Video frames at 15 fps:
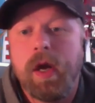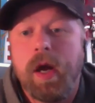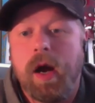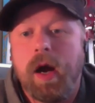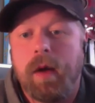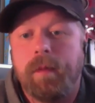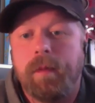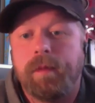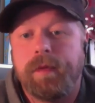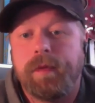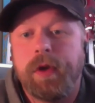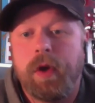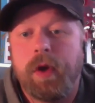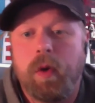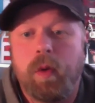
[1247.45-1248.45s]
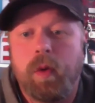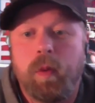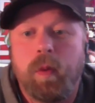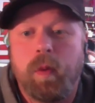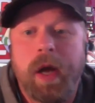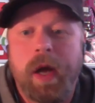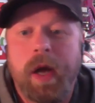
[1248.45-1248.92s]

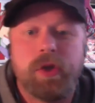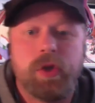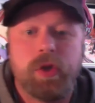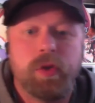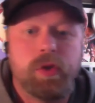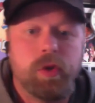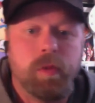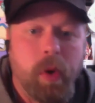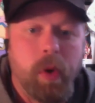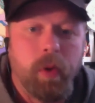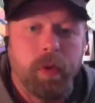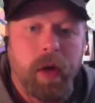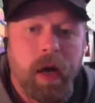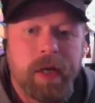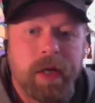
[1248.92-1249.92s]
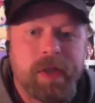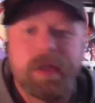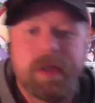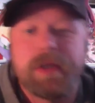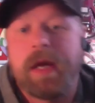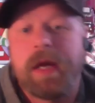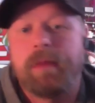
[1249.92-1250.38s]
Why did you do both eyes at
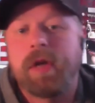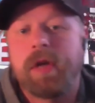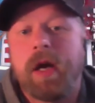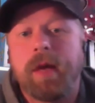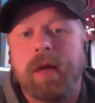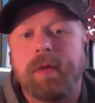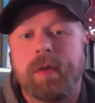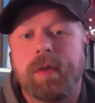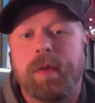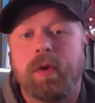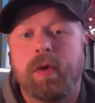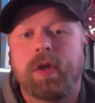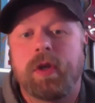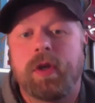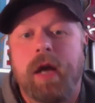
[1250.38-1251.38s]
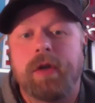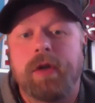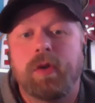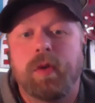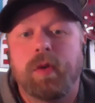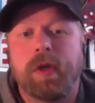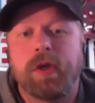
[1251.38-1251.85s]
the same time as opposed to not
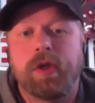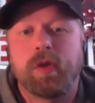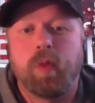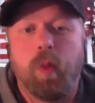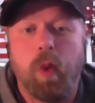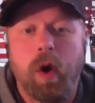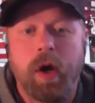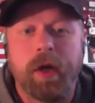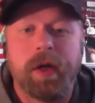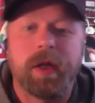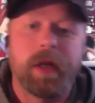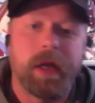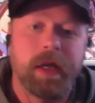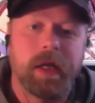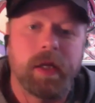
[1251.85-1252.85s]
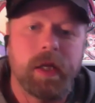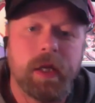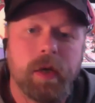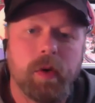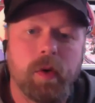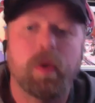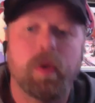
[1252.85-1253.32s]
doing just one and letting it
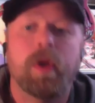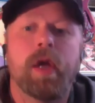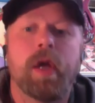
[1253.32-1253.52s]
heal?